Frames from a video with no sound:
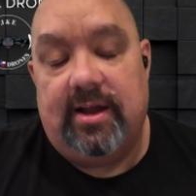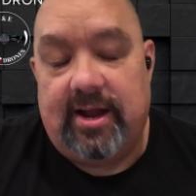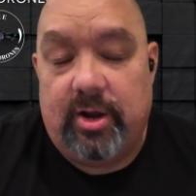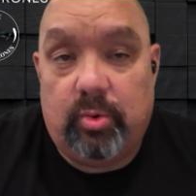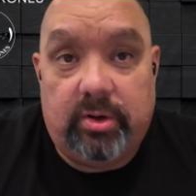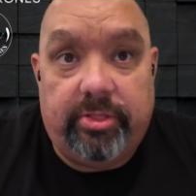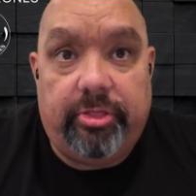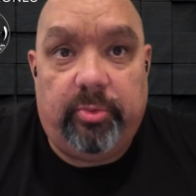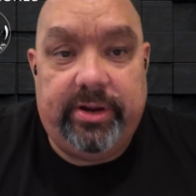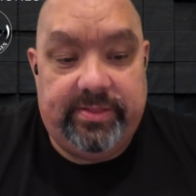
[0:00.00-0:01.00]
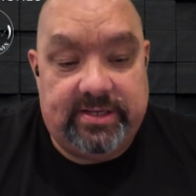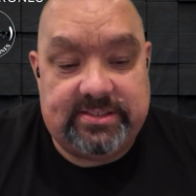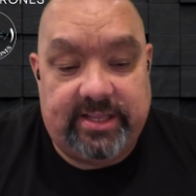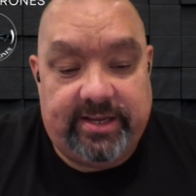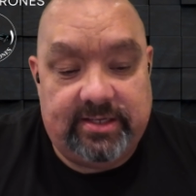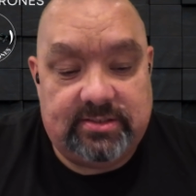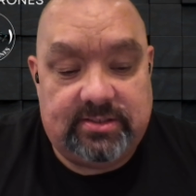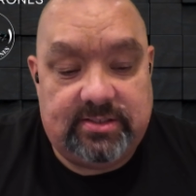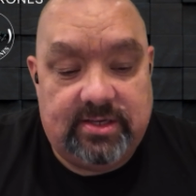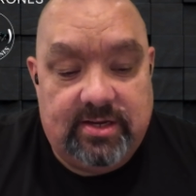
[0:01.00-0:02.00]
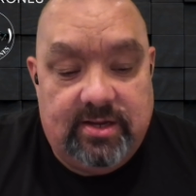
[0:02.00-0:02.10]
I ordered 3 of these things,